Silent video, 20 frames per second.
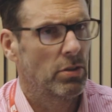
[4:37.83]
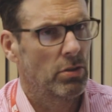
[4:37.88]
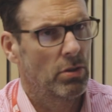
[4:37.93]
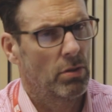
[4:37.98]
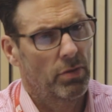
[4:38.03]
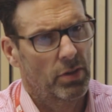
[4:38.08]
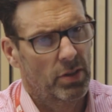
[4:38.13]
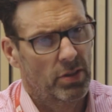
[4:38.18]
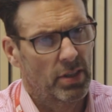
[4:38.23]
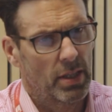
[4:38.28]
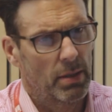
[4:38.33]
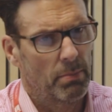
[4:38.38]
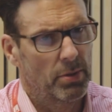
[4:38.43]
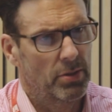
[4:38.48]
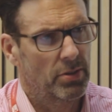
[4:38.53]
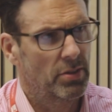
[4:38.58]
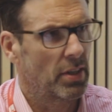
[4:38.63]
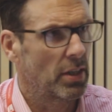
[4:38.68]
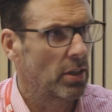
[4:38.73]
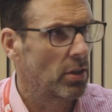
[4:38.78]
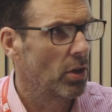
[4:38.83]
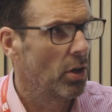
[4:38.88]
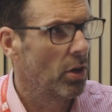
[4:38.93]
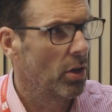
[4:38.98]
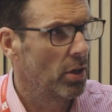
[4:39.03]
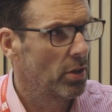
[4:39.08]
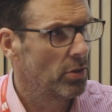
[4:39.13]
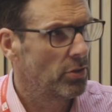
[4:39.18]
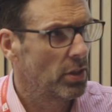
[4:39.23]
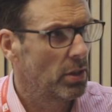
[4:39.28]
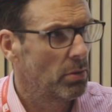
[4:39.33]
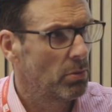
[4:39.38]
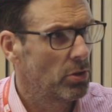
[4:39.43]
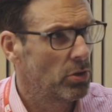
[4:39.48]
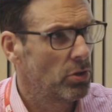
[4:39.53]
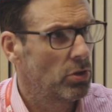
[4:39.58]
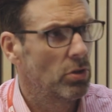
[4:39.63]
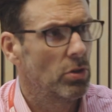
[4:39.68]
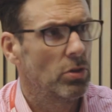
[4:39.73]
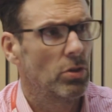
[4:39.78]
So, for example, psychology
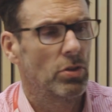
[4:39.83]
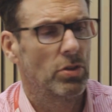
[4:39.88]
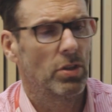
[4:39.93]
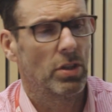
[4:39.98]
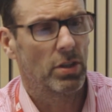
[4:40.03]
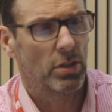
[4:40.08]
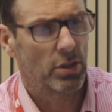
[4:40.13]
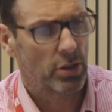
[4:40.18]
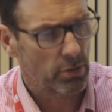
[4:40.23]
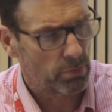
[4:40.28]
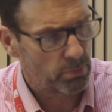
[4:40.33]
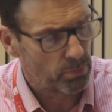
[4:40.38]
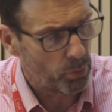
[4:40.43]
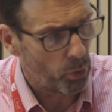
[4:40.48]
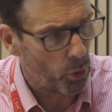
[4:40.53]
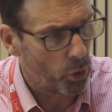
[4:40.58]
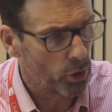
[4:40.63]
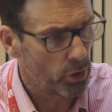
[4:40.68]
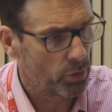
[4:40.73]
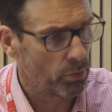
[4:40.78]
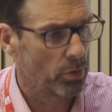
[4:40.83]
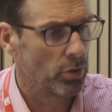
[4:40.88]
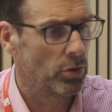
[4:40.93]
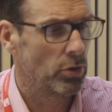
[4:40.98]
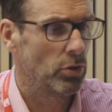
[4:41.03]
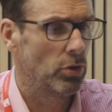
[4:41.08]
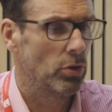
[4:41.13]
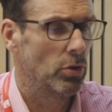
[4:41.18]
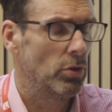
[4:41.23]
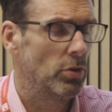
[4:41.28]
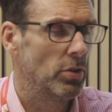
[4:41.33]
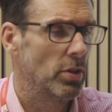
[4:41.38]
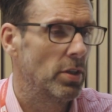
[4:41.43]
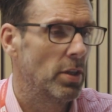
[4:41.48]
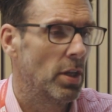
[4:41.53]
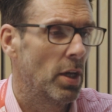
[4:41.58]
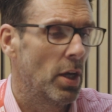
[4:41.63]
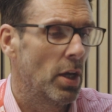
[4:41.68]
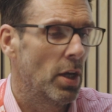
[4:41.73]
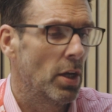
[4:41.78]
would use it, sport would use
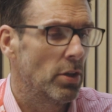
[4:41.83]
it.